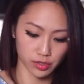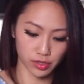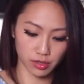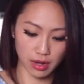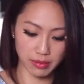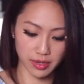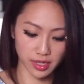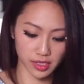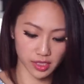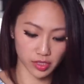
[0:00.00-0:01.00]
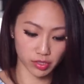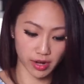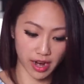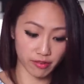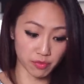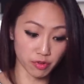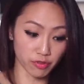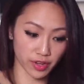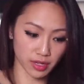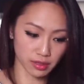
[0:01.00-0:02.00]
So I'm gonna just try
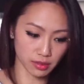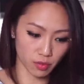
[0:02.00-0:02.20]
removing